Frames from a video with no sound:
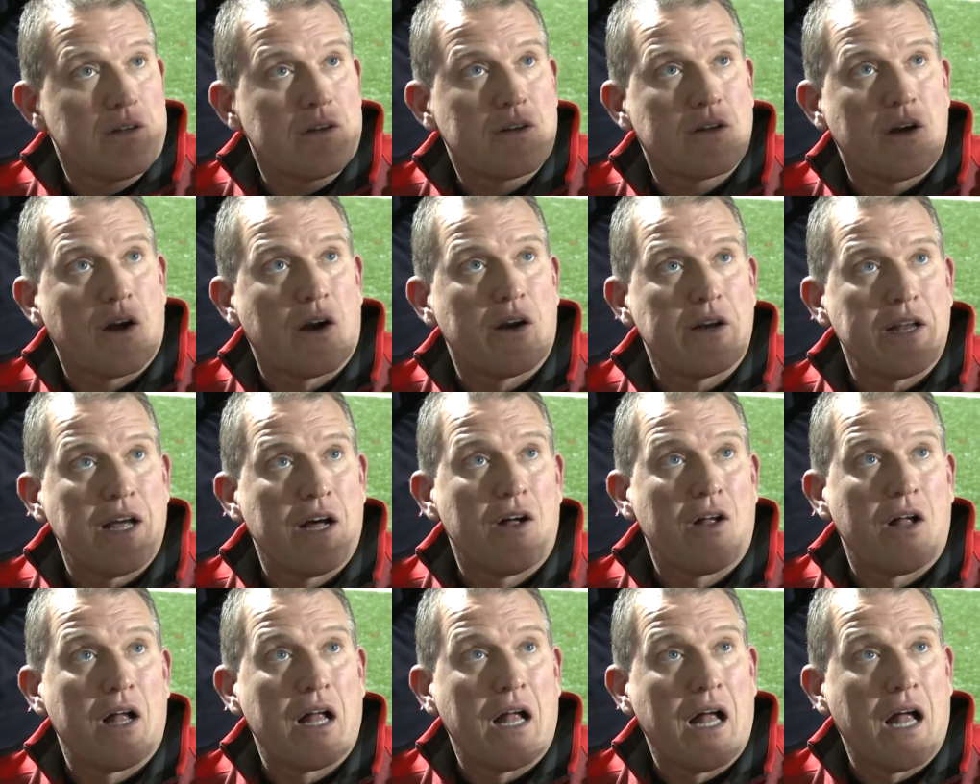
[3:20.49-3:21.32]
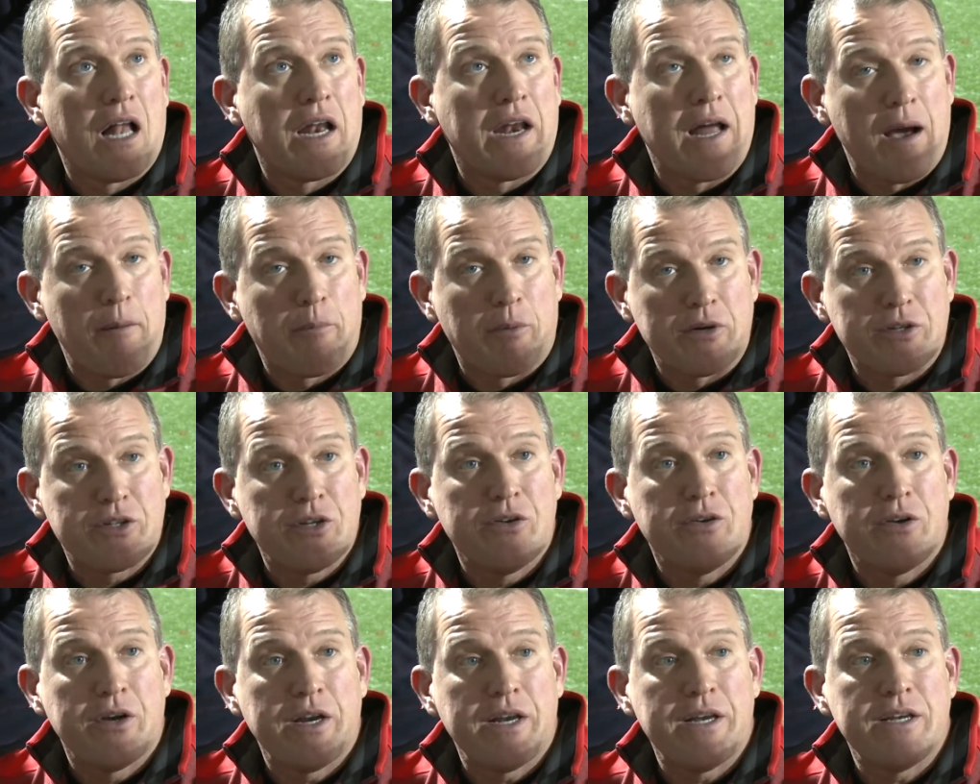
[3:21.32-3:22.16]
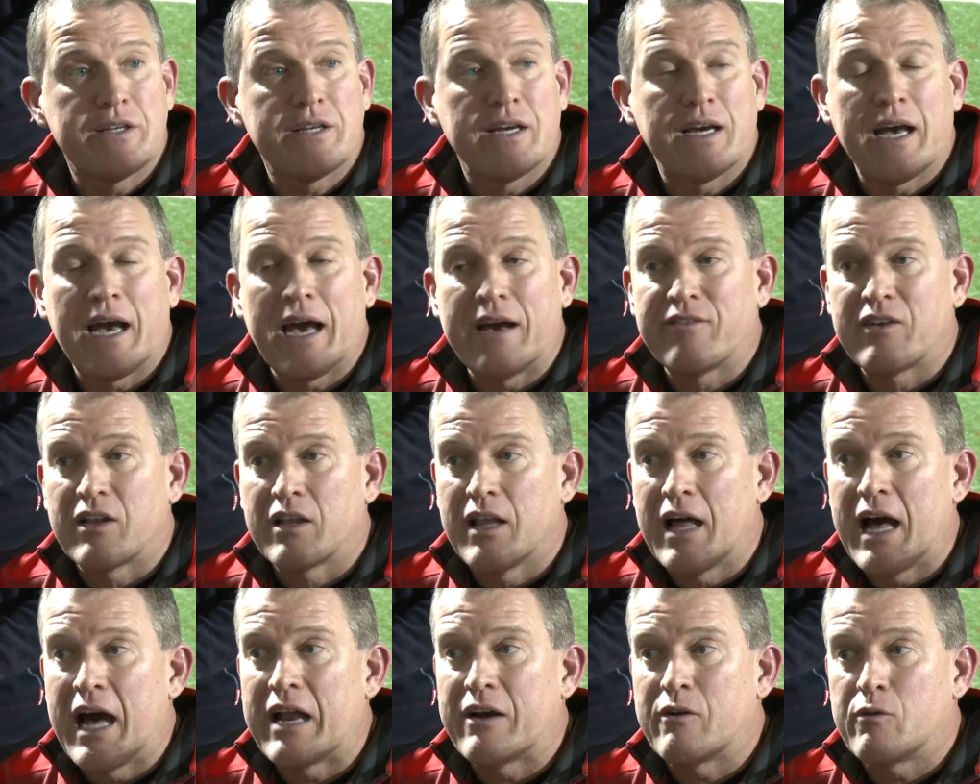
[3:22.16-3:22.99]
Cardale an opportunity to have a lot